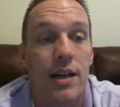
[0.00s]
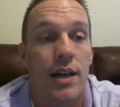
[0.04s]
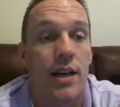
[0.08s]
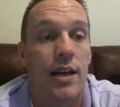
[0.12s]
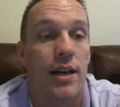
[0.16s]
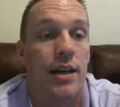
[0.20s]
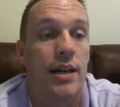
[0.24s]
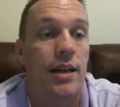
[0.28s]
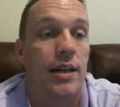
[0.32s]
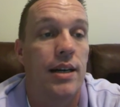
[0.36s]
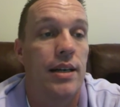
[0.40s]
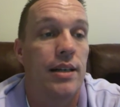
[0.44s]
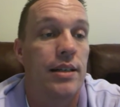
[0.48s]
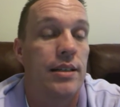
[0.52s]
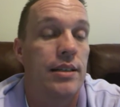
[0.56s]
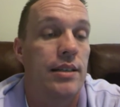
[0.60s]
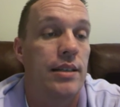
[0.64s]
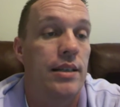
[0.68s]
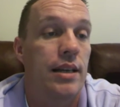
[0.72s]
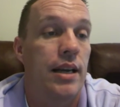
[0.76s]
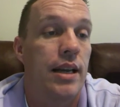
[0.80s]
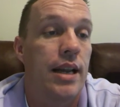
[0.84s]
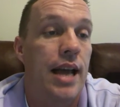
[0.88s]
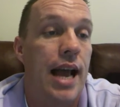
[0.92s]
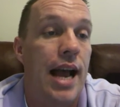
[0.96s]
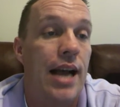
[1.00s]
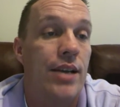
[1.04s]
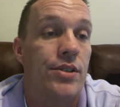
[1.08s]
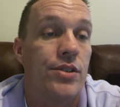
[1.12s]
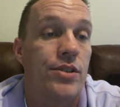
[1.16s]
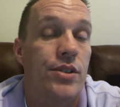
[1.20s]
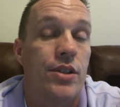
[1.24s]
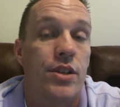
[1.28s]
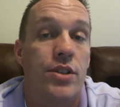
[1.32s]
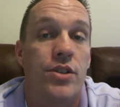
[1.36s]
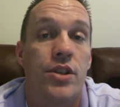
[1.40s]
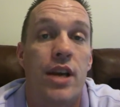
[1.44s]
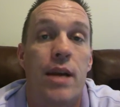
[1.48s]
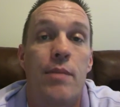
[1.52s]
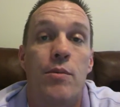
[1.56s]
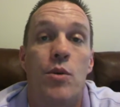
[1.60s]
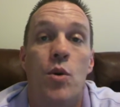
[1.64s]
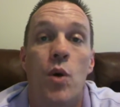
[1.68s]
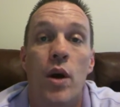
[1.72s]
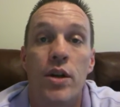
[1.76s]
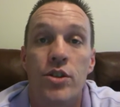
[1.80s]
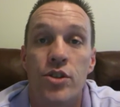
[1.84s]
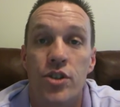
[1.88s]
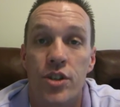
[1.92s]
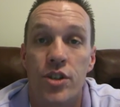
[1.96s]
uh, and asked the same
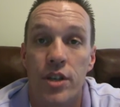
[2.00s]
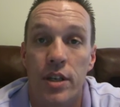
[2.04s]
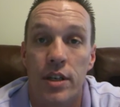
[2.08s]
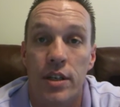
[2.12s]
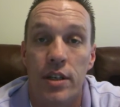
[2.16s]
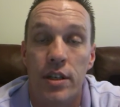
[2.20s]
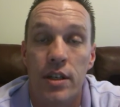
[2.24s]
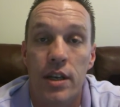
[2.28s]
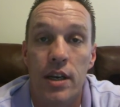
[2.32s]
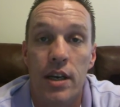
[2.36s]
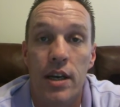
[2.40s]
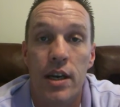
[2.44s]
question.